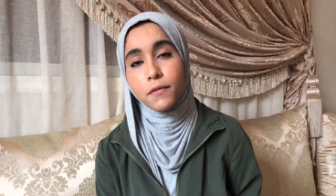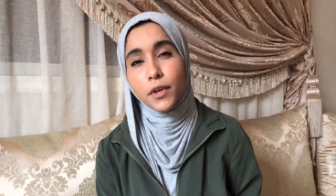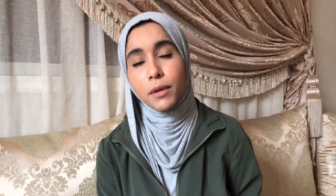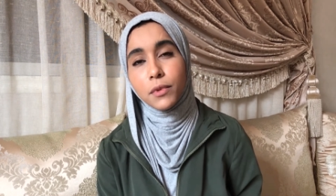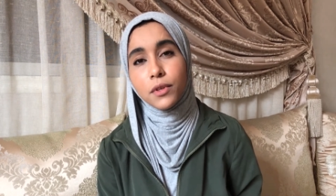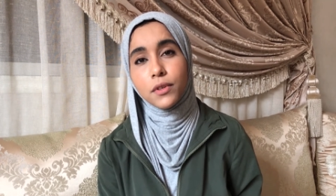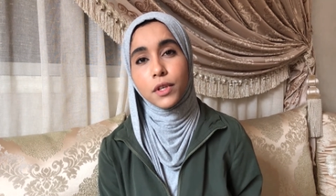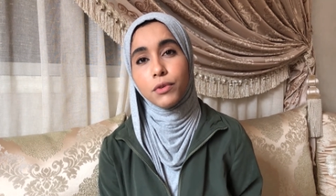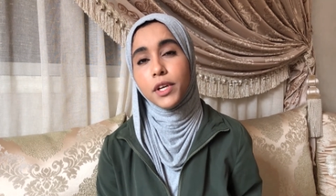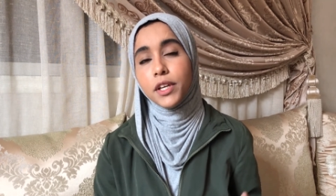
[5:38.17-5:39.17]
for him,
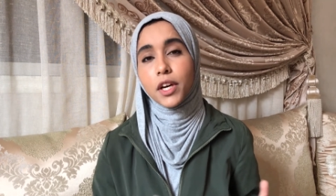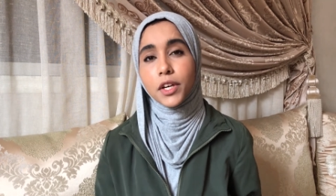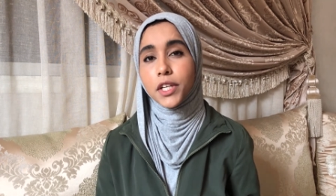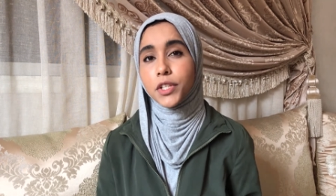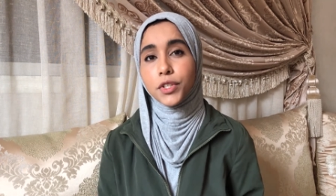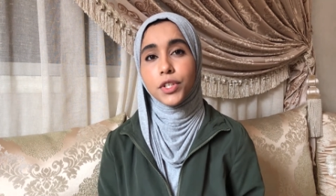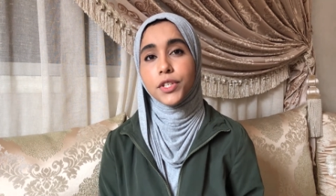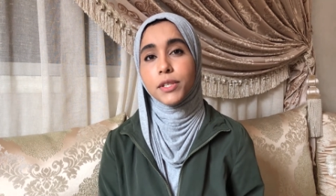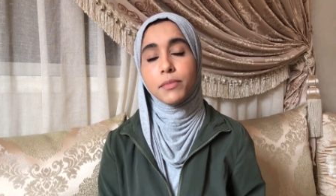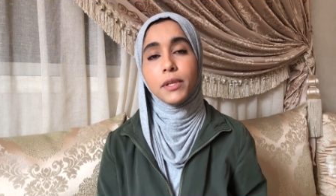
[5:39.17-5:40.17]
creating architecture
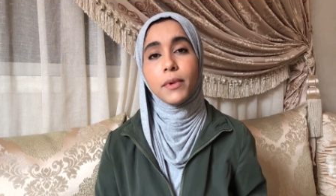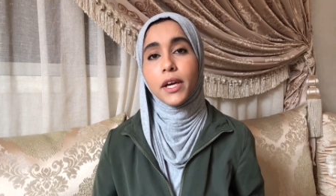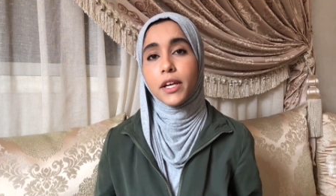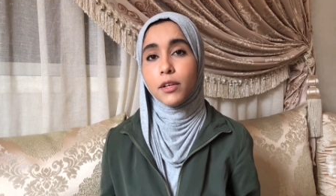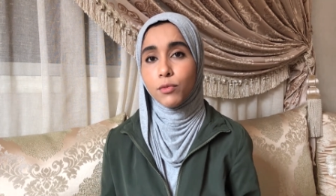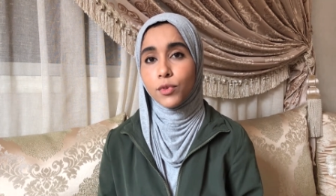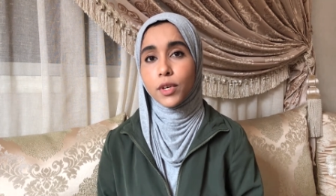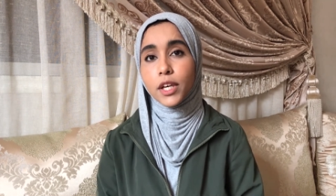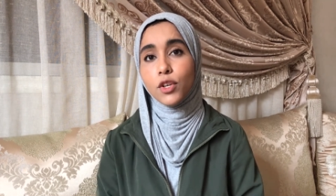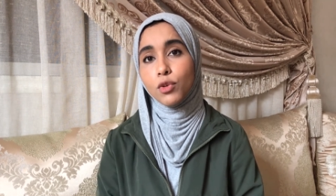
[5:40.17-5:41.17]
simply by
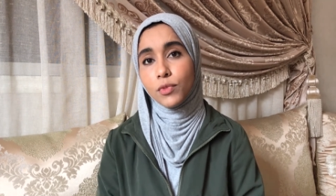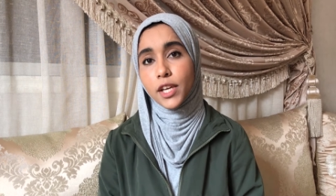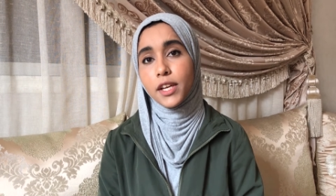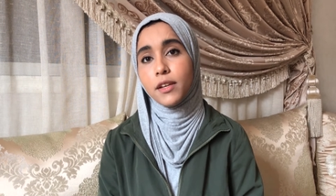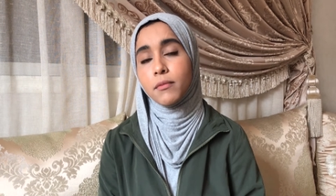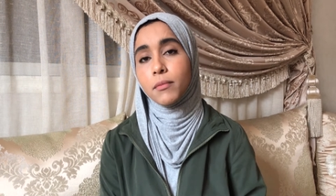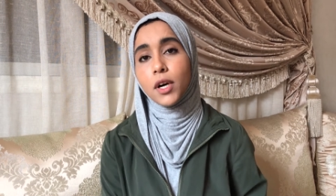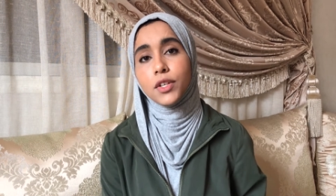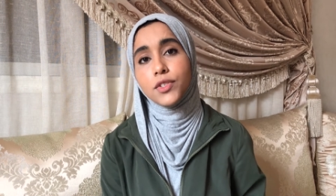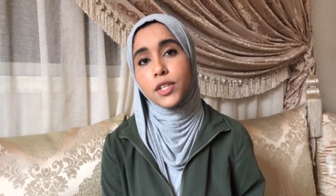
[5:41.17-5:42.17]
accumulating
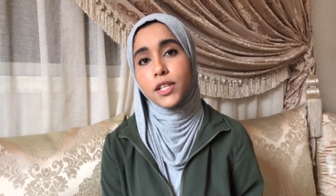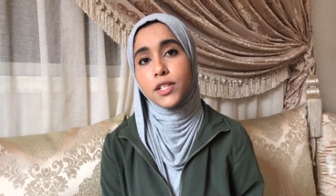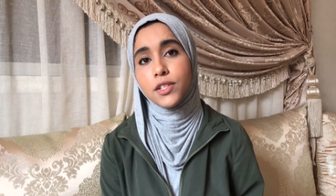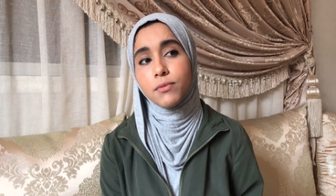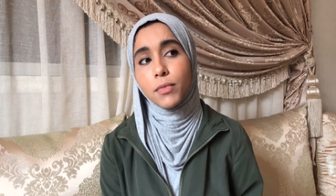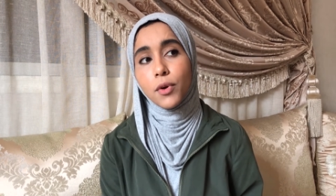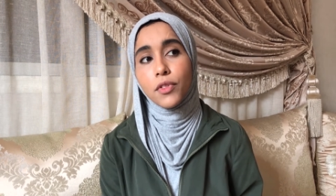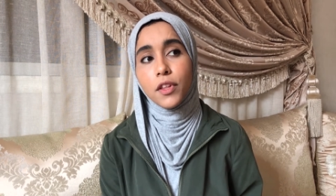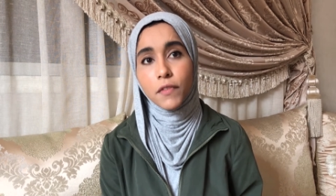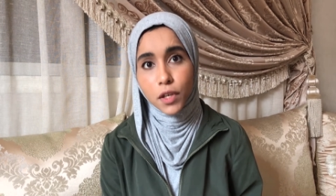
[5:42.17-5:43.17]
parts is
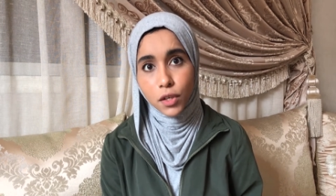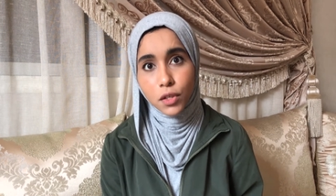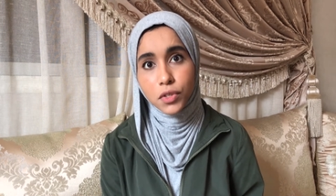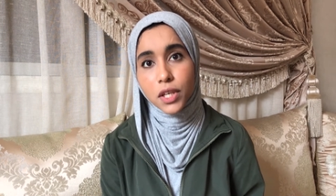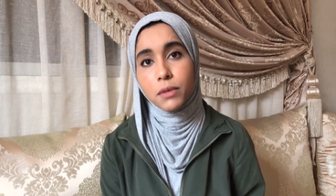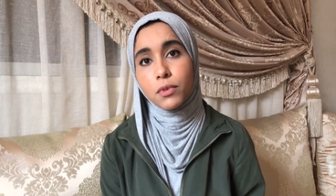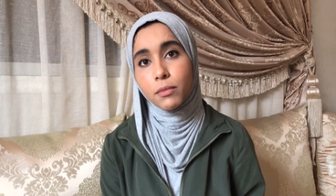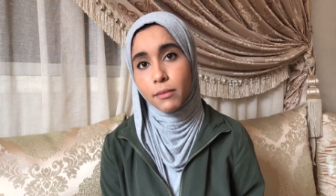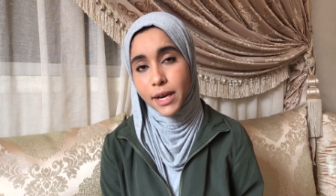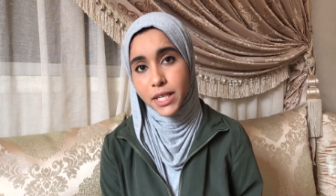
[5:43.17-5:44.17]
both difficult and
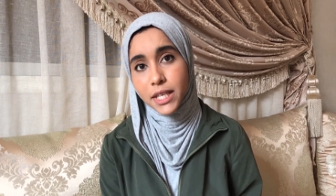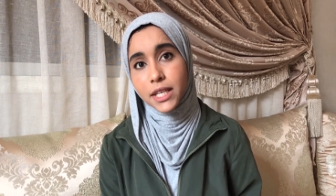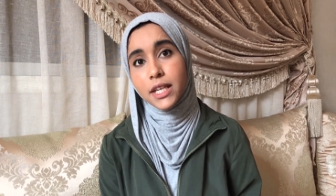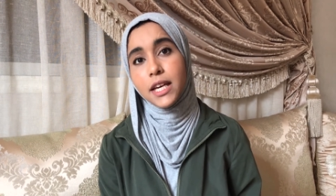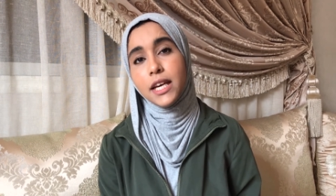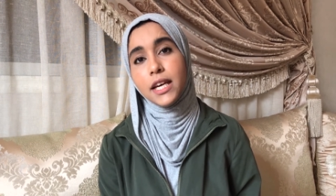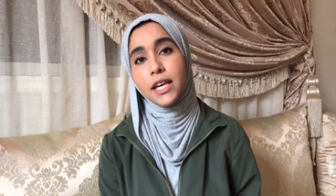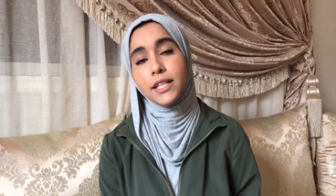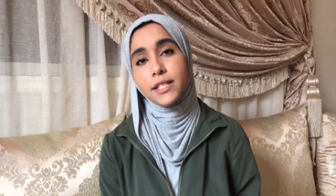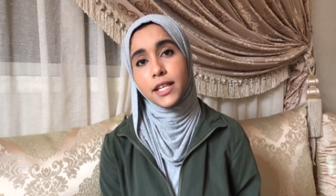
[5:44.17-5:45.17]
problematic.
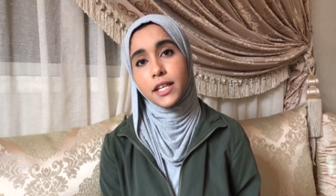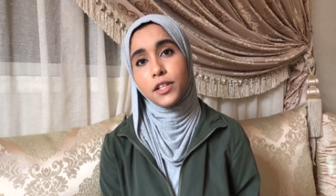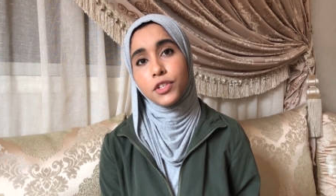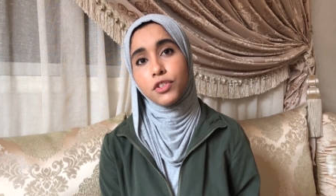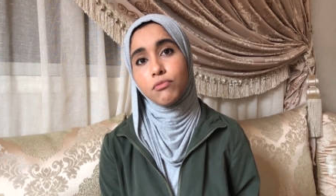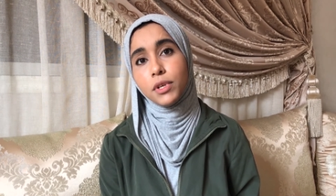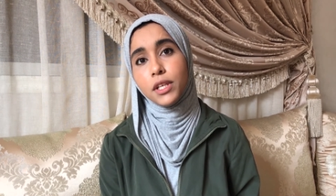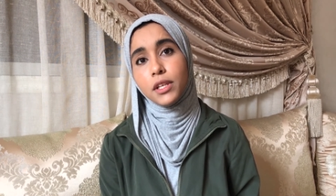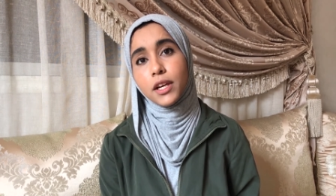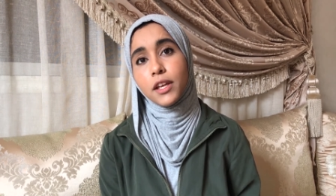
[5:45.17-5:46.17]
Instead, there should
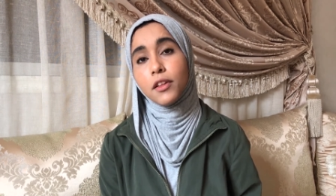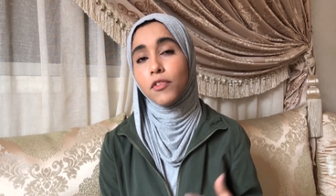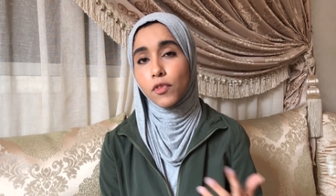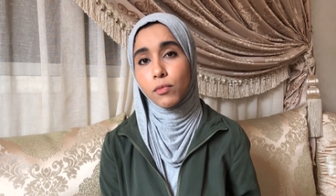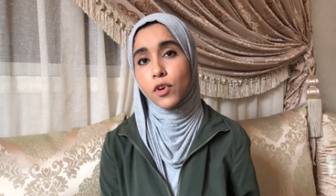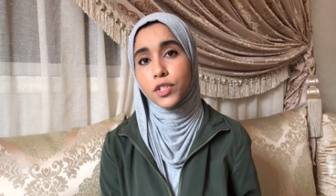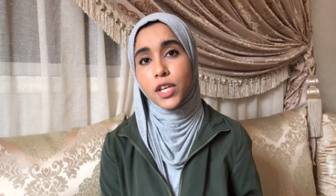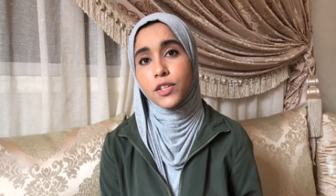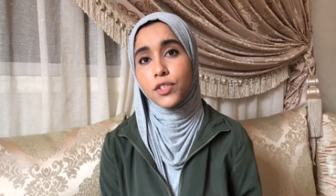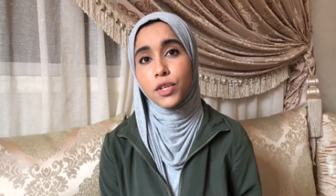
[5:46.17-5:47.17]
be a thoughtful
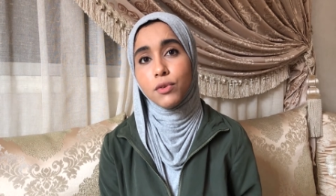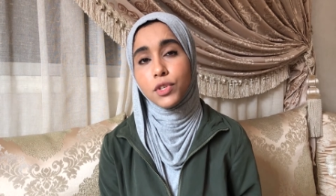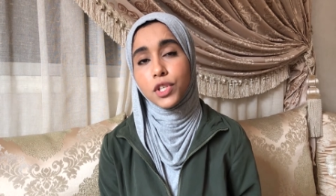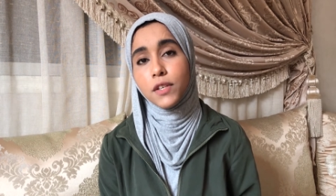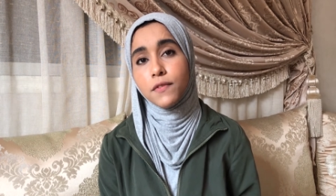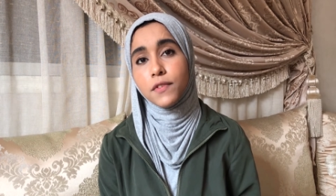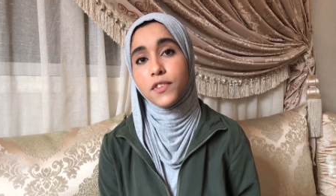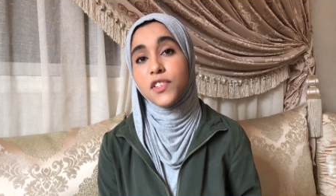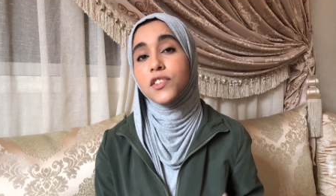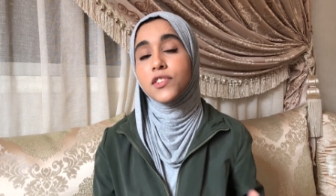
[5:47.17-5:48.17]
process to achieve
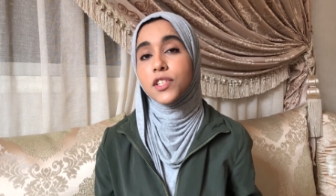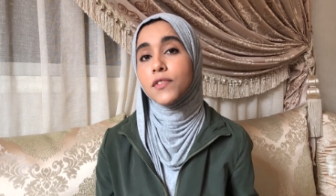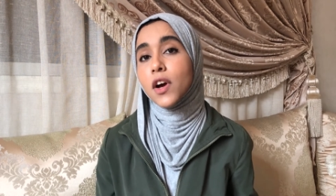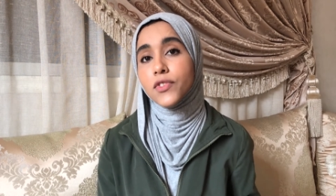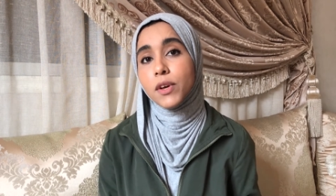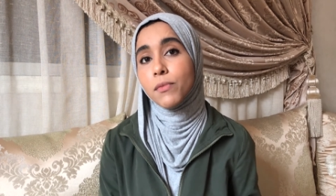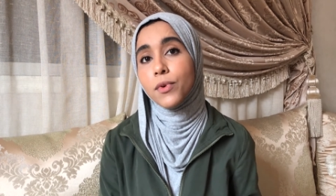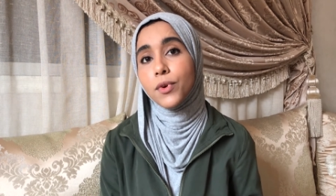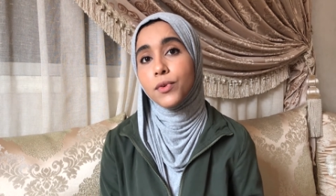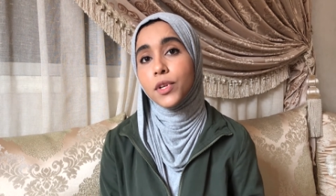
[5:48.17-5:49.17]
consistency of concept
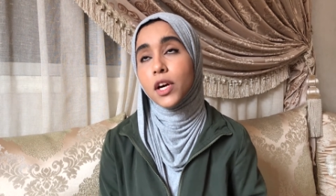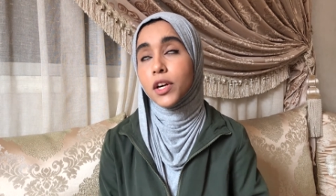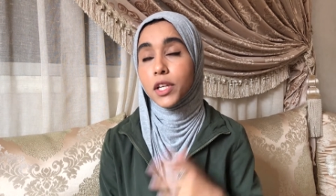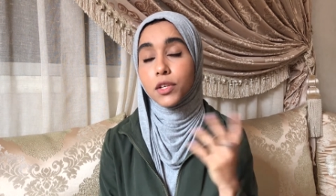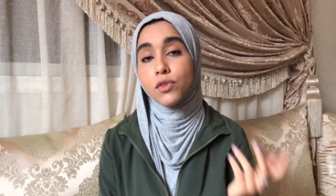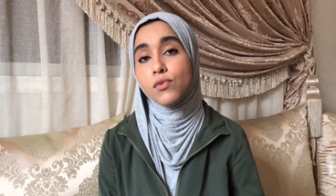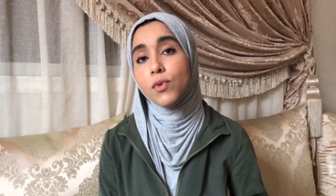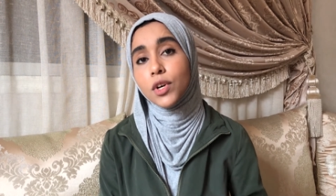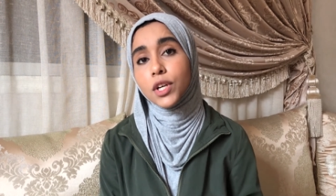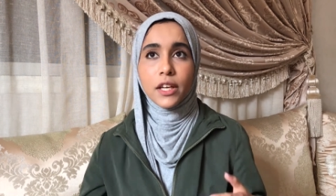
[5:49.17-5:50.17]
through the architectural
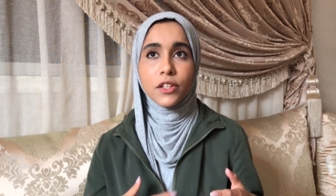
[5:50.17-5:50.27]
work.